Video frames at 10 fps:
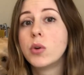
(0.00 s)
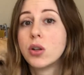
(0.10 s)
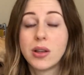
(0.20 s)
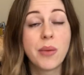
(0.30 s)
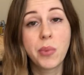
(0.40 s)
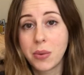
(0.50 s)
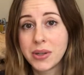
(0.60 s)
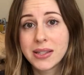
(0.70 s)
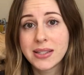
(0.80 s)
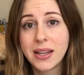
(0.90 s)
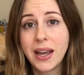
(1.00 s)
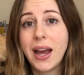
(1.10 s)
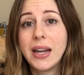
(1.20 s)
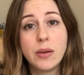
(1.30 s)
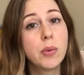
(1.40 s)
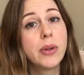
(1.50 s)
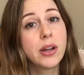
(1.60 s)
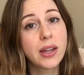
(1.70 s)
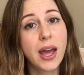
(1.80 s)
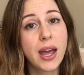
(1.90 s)
We all have moments, and it will be
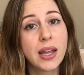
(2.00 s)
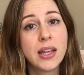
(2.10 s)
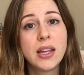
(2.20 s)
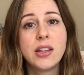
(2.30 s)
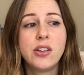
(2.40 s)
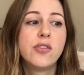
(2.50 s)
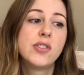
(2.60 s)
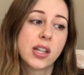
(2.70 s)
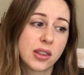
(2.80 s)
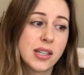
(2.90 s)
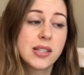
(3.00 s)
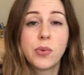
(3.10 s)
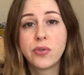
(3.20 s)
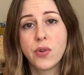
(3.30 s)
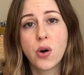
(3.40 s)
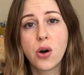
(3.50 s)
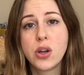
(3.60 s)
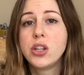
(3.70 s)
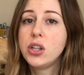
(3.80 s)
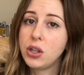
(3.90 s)
okay. You've done before,
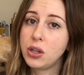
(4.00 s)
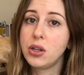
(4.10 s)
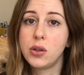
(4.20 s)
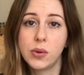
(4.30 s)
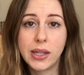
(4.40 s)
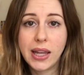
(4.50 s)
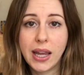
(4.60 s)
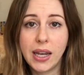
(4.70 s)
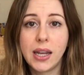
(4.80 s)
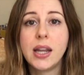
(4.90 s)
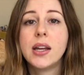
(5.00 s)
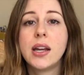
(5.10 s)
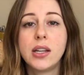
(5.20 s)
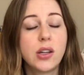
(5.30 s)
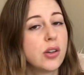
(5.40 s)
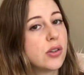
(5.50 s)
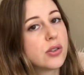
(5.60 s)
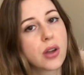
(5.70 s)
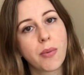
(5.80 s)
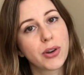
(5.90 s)
you can do it again, and you can do
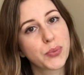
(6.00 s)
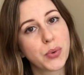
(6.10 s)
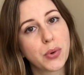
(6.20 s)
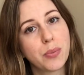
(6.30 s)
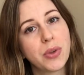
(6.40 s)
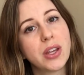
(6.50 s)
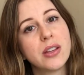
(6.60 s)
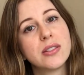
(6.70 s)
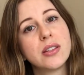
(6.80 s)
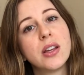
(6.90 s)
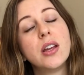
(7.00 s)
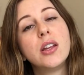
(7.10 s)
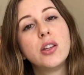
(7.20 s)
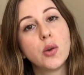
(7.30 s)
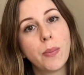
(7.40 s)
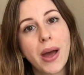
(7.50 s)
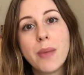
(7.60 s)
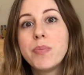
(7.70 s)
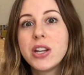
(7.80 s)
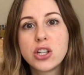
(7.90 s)
so much more, because you're a
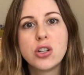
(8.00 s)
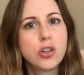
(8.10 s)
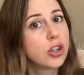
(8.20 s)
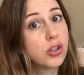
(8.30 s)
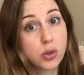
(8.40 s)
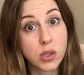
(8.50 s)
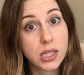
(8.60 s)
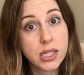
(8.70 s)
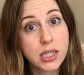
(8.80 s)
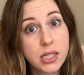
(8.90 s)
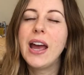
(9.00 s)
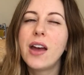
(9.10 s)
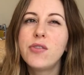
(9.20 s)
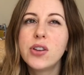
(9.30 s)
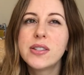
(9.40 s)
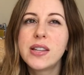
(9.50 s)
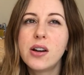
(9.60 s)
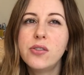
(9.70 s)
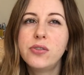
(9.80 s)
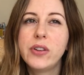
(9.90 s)
bad bitch and you can do it. Have
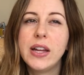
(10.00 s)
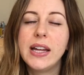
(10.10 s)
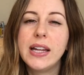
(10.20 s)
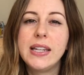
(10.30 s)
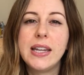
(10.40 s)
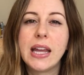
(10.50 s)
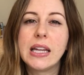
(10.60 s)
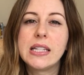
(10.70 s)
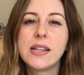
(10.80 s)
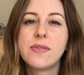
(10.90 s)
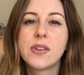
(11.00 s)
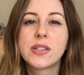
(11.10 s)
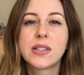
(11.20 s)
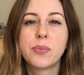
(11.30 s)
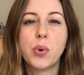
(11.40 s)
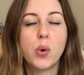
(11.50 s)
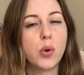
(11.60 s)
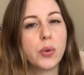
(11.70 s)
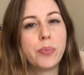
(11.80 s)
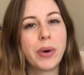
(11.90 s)
yourself a negative
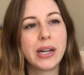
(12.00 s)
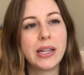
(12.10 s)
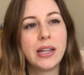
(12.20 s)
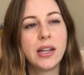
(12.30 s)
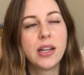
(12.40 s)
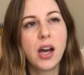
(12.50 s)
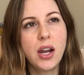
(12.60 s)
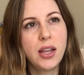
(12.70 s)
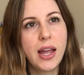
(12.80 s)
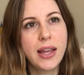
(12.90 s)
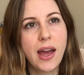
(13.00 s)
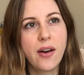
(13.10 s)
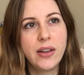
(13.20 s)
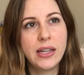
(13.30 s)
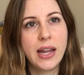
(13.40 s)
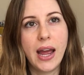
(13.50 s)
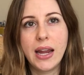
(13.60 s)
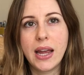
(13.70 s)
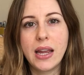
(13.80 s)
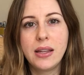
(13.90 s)
support buddy. Kind of like how in
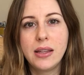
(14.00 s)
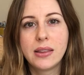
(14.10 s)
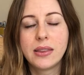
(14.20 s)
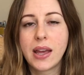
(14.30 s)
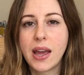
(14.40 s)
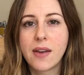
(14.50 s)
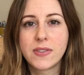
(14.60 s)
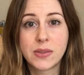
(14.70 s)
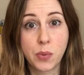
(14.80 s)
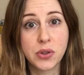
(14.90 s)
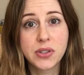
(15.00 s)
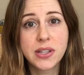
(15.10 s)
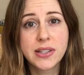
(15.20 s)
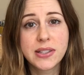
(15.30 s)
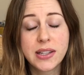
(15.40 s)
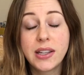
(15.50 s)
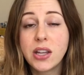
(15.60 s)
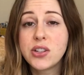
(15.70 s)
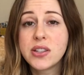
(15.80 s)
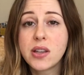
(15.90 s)
AA they have sponsors.
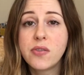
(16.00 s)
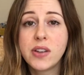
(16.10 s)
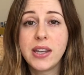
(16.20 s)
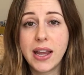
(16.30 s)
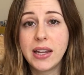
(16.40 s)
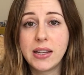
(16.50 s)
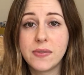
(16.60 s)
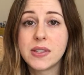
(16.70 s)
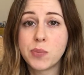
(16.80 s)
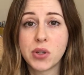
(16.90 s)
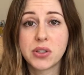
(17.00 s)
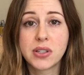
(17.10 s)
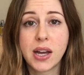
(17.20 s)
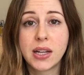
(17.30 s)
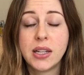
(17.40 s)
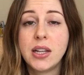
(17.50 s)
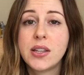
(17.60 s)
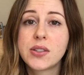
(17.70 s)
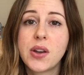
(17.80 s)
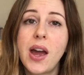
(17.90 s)
Get yourself a negative sponsor.
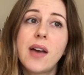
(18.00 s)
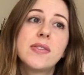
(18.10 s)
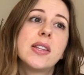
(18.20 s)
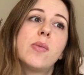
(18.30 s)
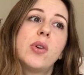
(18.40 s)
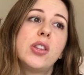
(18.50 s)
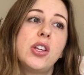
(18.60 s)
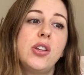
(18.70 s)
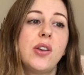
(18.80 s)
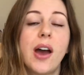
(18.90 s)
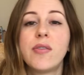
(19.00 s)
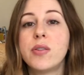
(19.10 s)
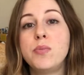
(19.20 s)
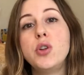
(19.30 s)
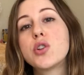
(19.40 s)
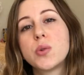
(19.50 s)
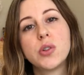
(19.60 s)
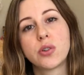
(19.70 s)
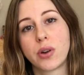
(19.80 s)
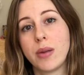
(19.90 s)
So have someone that you have a
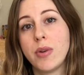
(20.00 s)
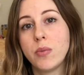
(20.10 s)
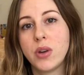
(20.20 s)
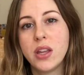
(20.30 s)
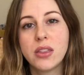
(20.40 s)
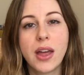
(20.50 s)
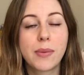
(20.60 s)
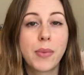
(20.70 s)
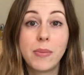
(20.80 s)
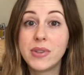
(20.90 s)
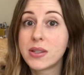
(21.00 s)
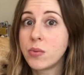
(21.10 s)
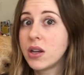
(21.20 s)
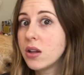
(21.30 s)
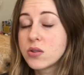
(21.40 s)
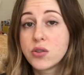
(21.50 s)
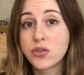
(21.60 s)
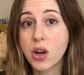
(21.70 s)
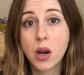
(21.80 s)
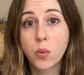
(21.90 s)
mutual agreement with, like maybe someone else who's
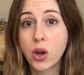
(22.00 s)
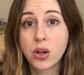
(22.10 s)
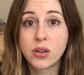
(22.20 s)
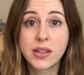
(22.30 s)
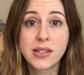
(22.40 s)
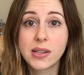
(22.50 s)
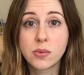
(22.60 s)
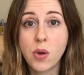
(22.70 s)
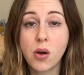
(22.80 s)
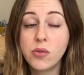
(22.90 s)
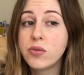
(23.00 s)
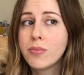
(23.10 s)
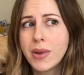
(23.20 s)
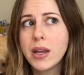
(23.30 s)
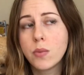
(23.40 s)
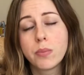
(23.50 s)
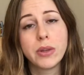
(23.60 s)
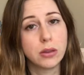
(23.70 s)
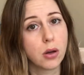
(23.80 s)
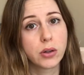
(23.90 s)
trying to work on this as well. For me, it would
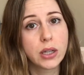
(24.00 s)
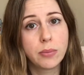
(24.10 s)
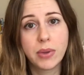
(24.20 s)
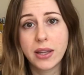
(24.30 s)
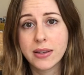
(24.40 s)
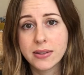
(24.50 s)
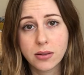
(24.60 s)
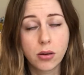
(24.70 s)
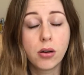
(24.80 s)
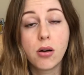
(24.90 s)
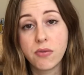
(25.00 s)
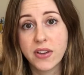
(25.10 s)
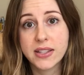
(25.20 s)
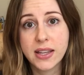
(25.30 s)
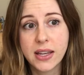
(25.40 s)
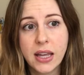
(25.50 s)
be Laurie, because obviously.